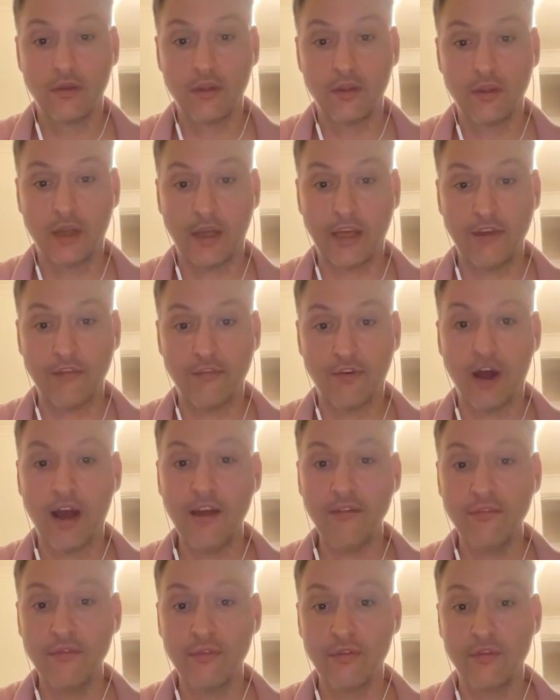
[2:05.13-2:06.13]
e5,
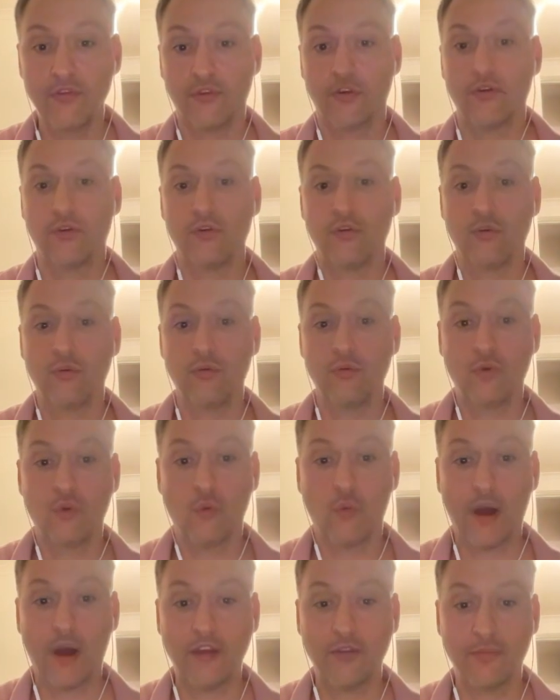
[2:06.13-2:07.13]
so
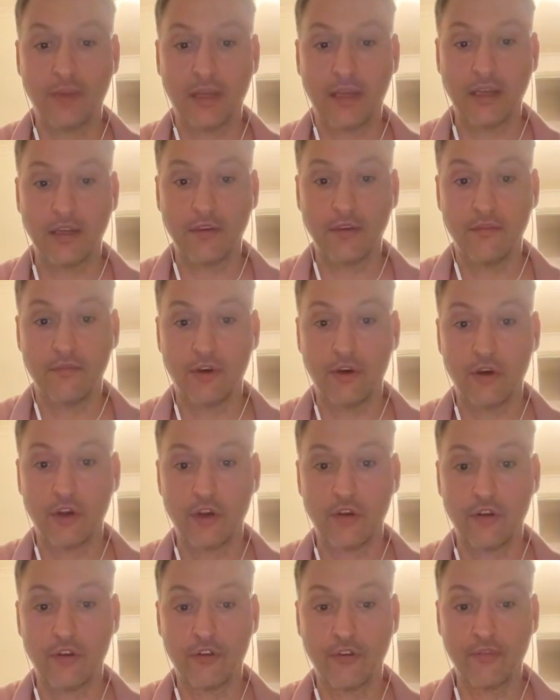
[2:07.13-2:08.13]
white is playing very
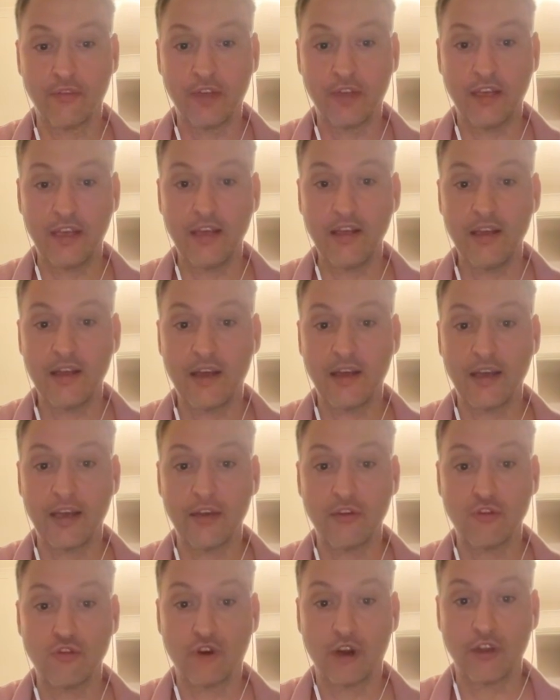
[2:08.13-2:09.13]
aggressively here, again
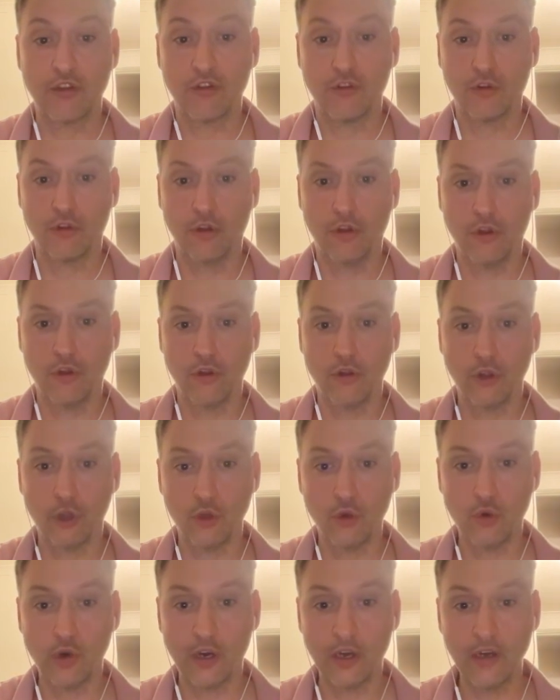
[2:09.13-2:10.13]
trying to
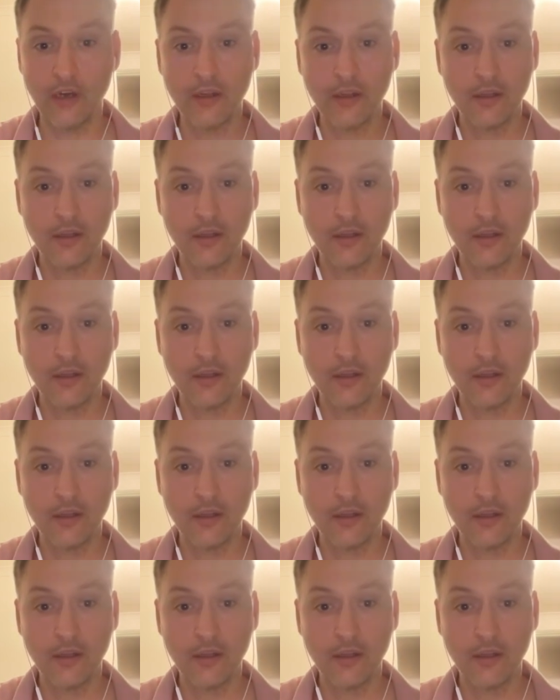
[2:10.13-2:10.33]
lure